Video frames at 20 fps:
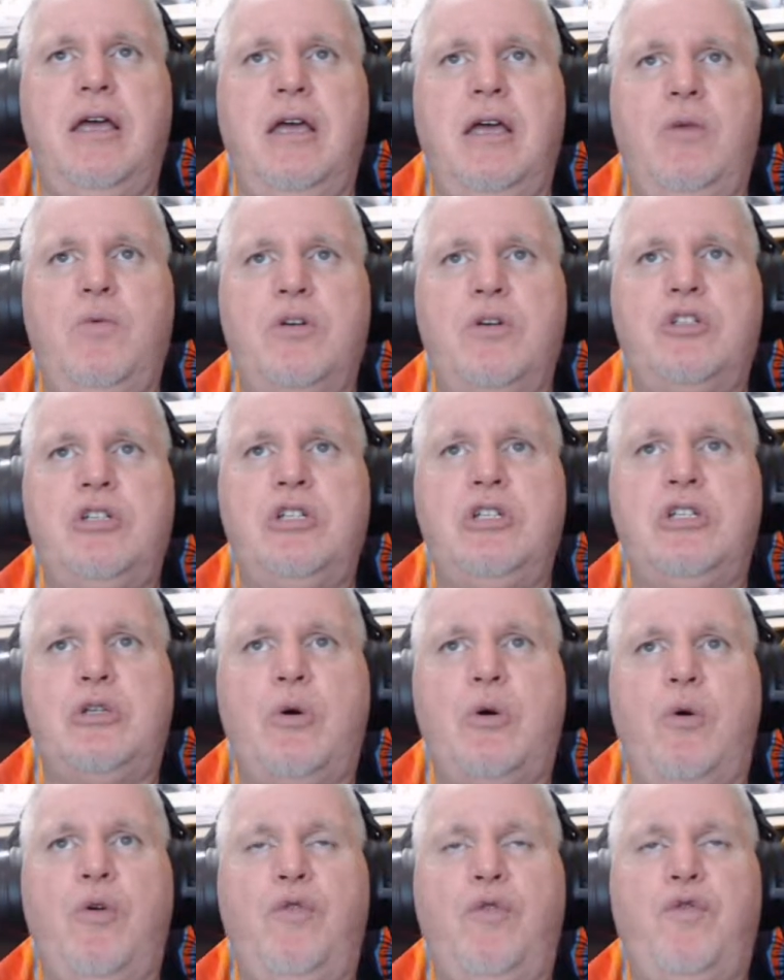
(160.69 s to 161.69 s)
in which he
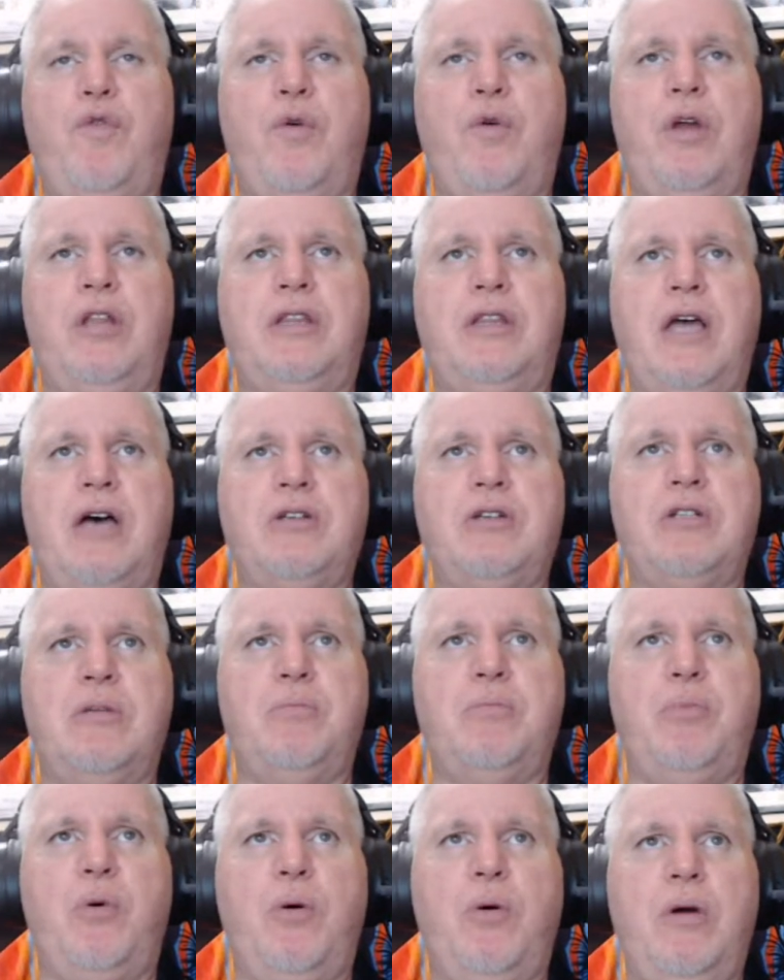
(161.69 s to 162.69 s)
scored
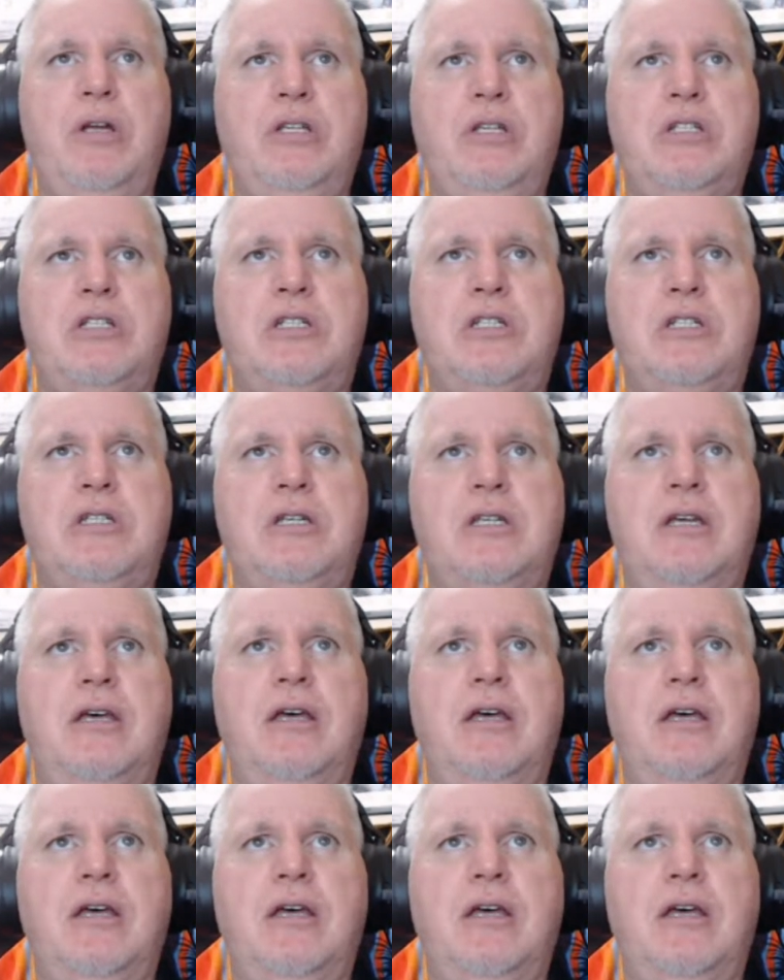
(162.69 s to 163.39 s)
40,000 points.